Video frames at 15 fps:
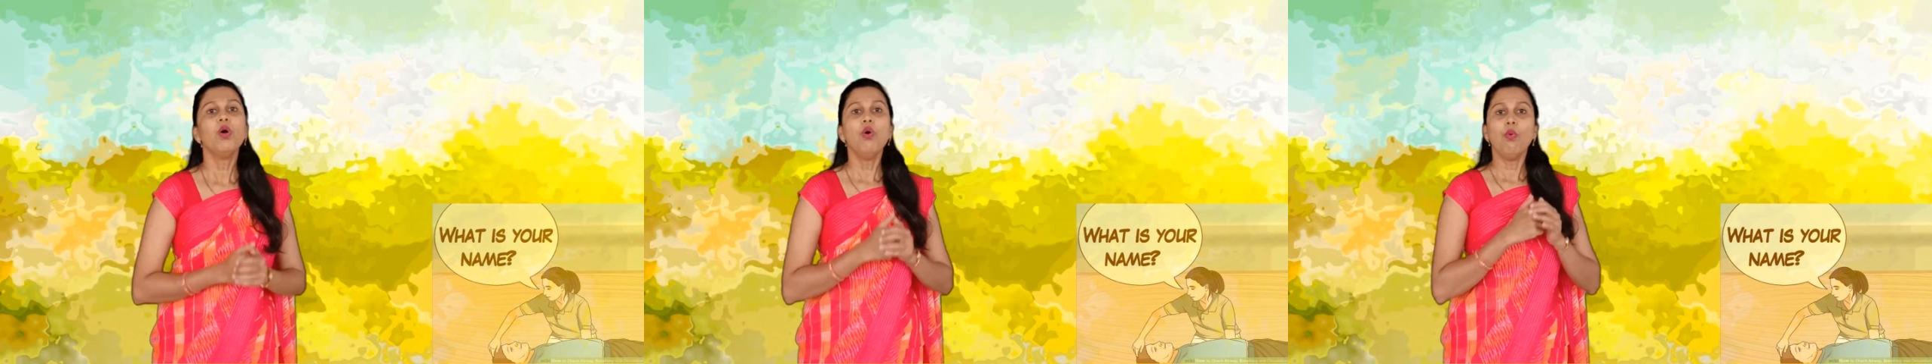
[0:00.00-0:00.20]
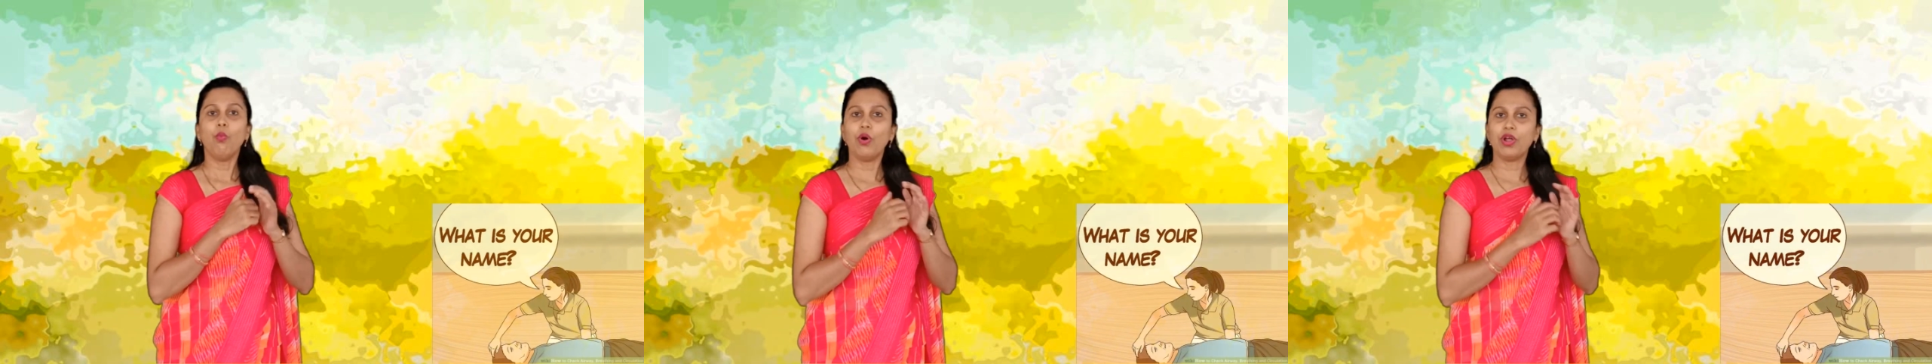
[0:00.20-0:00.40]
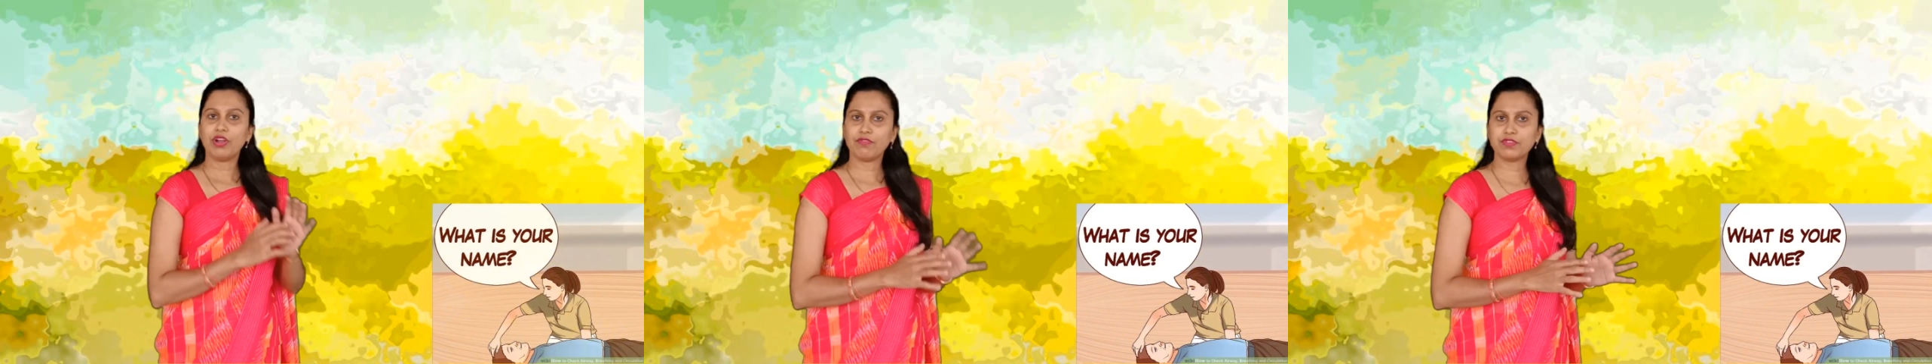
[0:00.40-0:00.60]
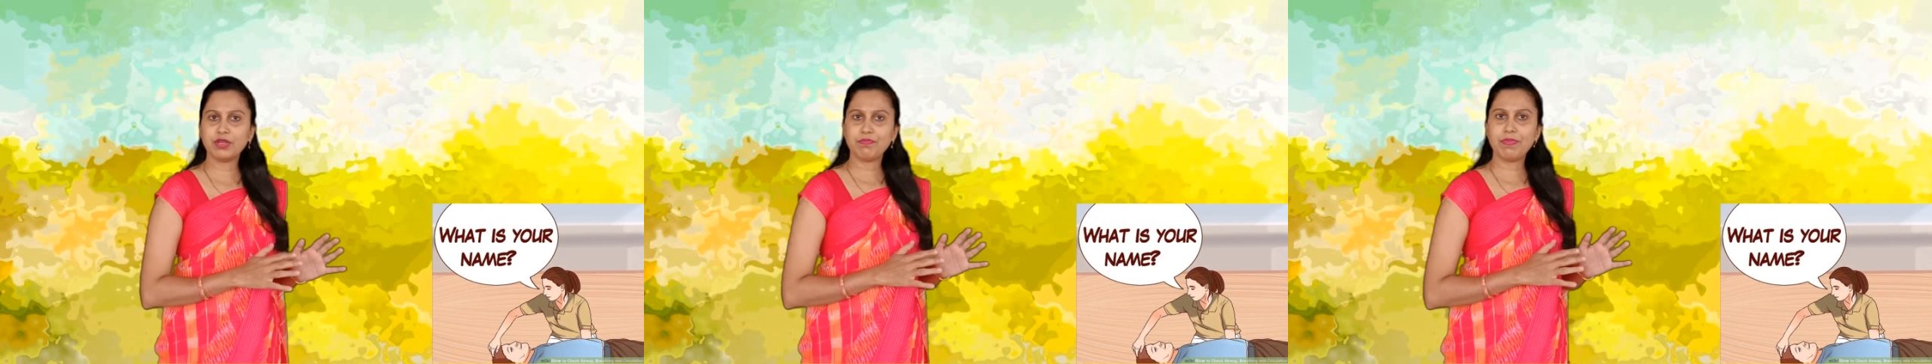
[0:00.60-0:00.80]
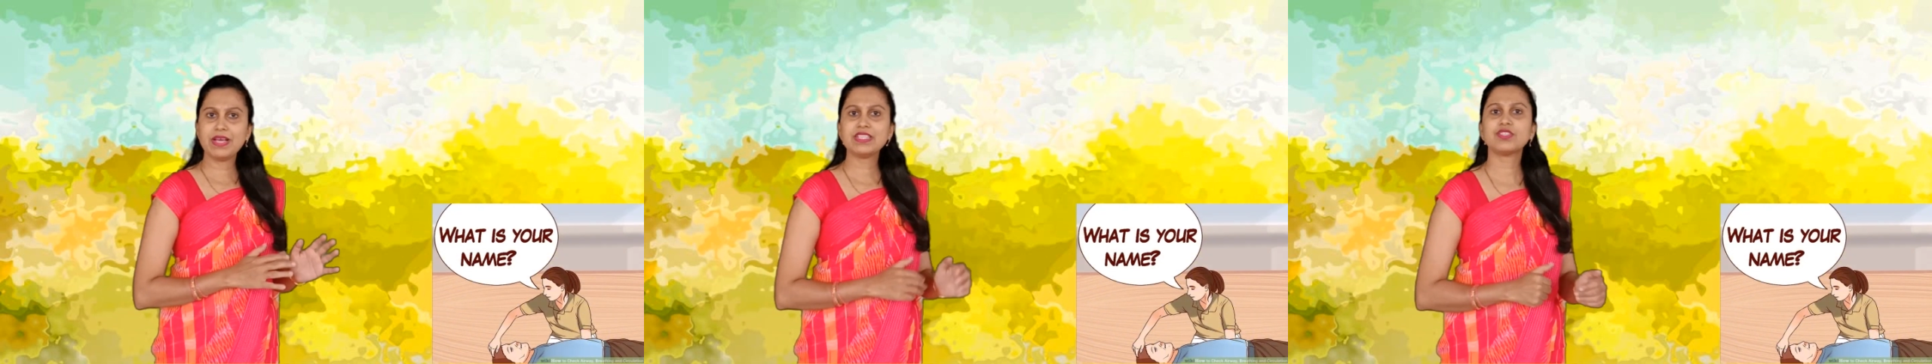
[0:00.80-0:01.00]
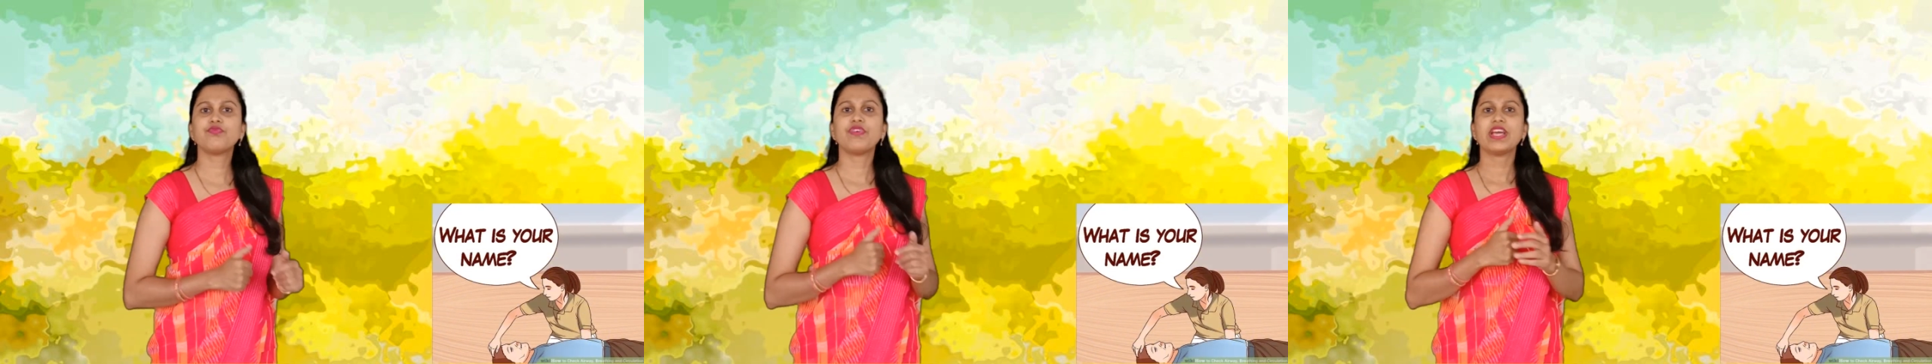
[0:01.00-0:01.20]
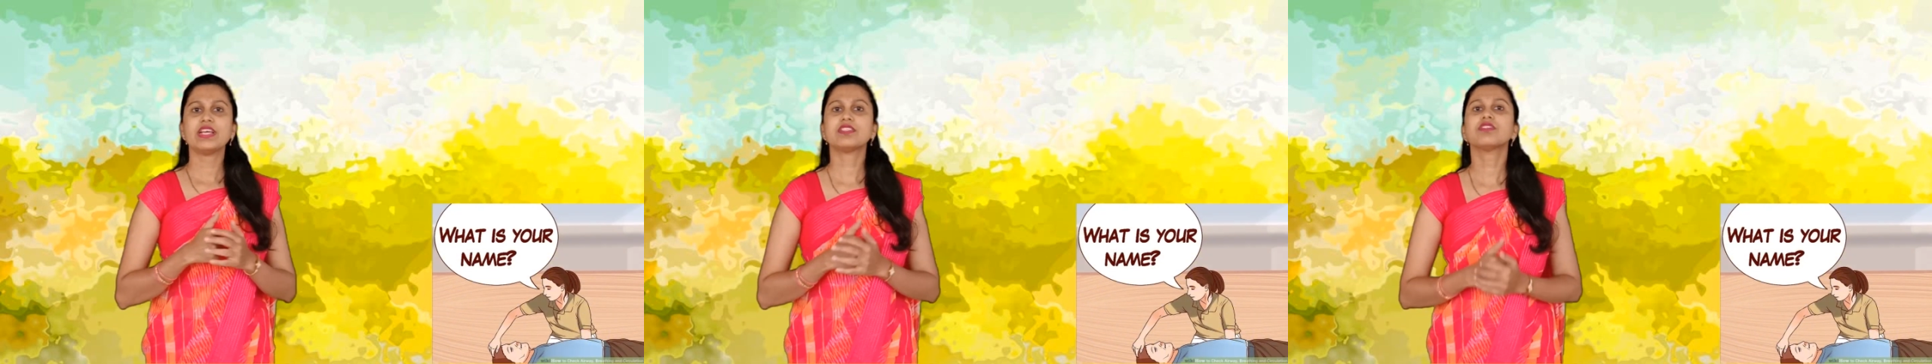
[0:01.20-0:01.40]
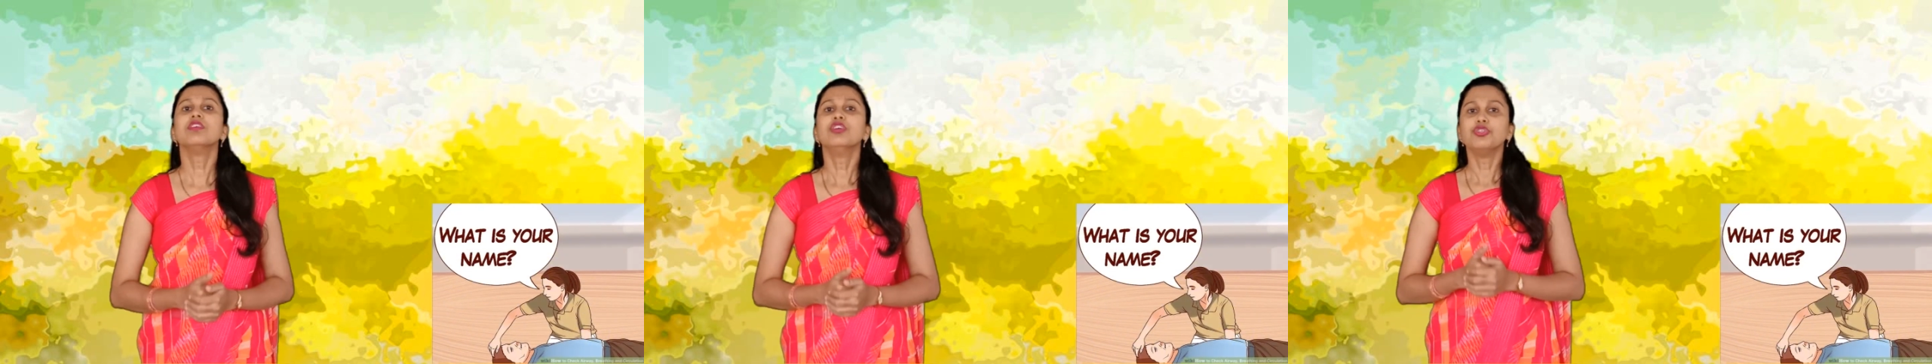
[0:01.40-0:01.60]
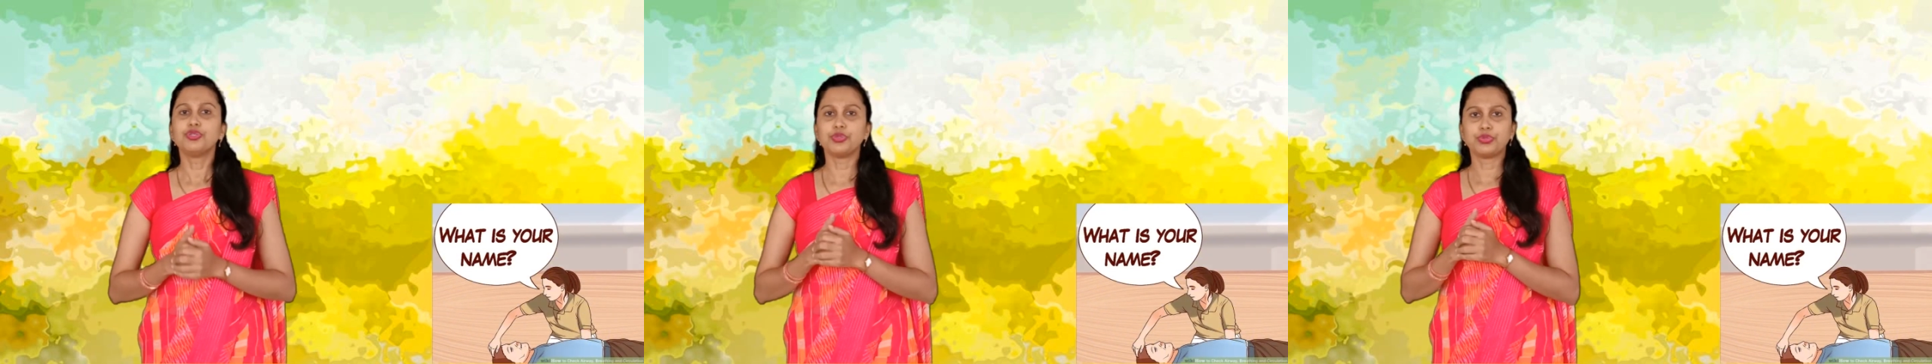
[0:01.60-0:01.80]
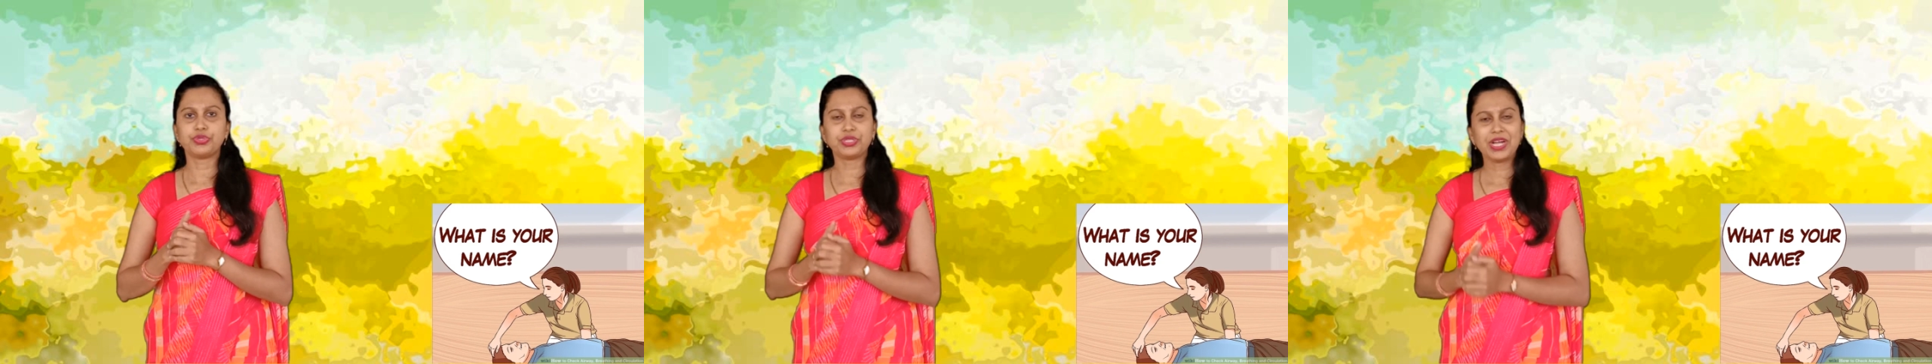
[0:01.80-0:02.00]
One of the best ways to
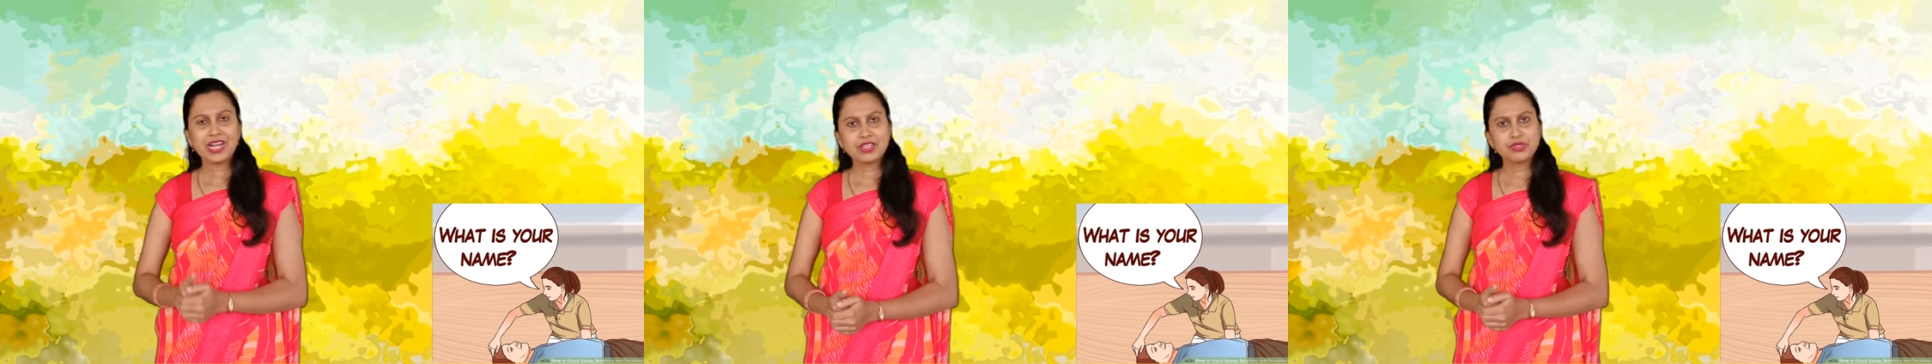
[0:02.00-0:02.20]
check